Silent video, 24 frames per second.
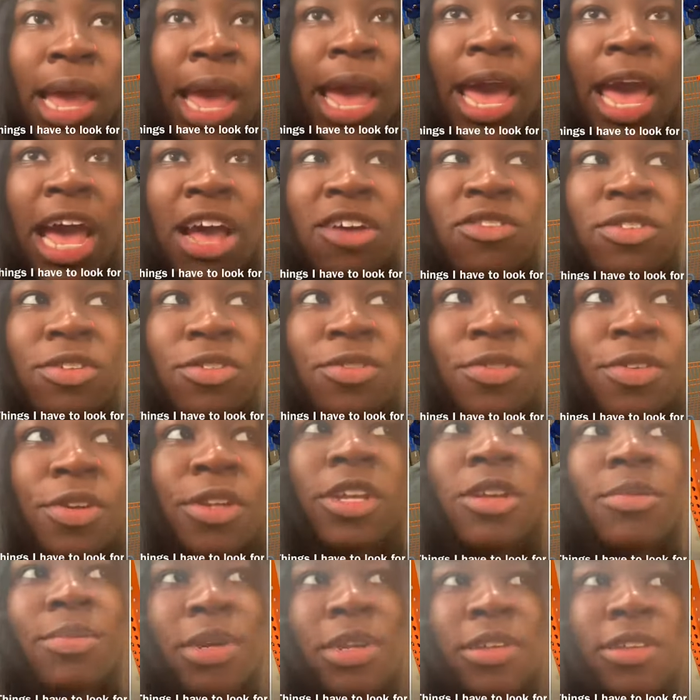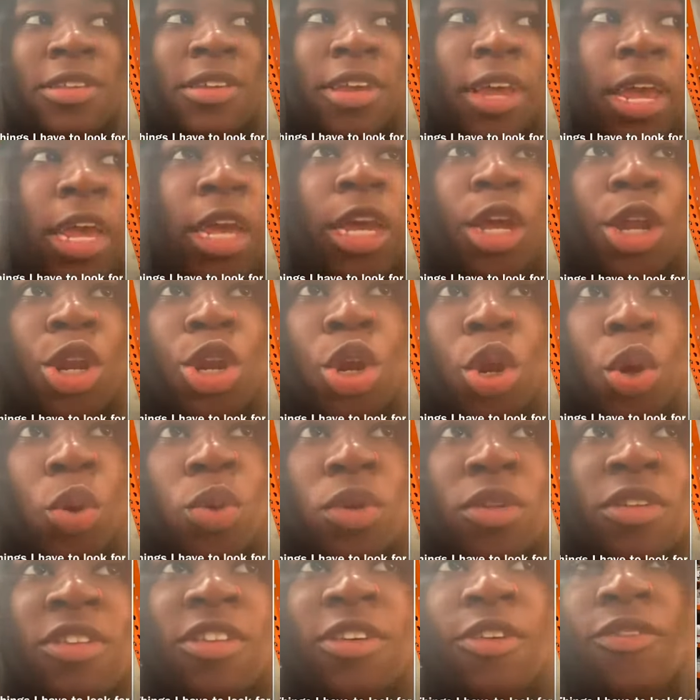I have to really be taking
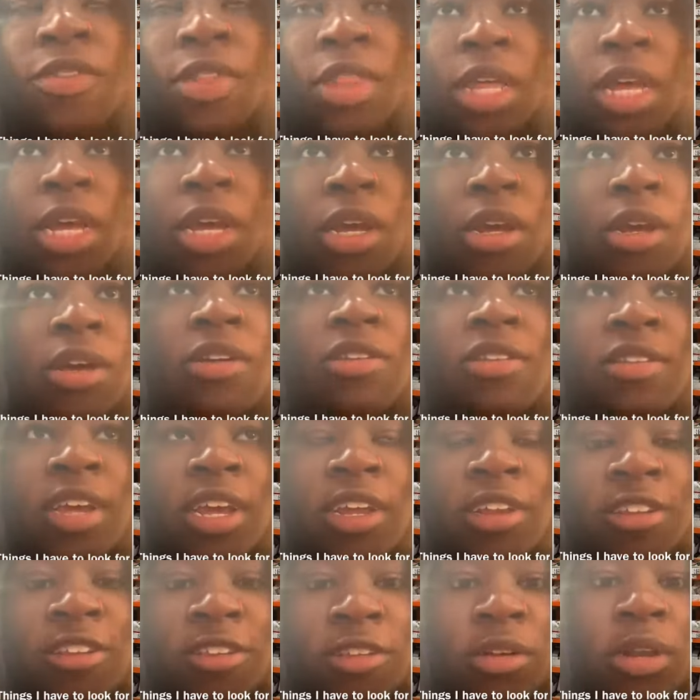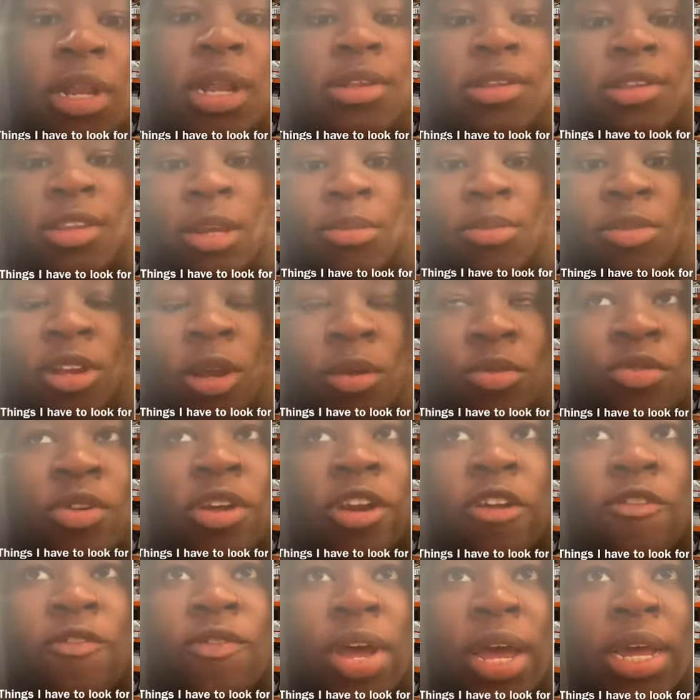notes of things and still at the same time
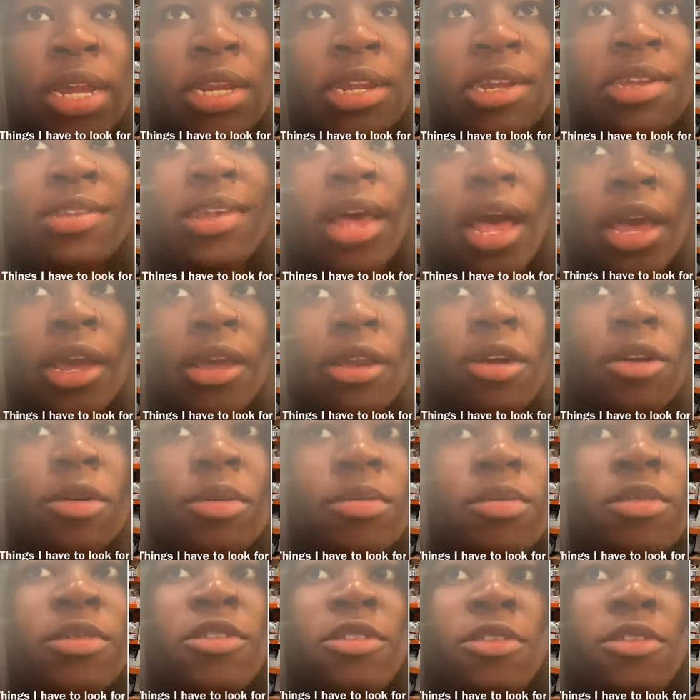trying to find these items.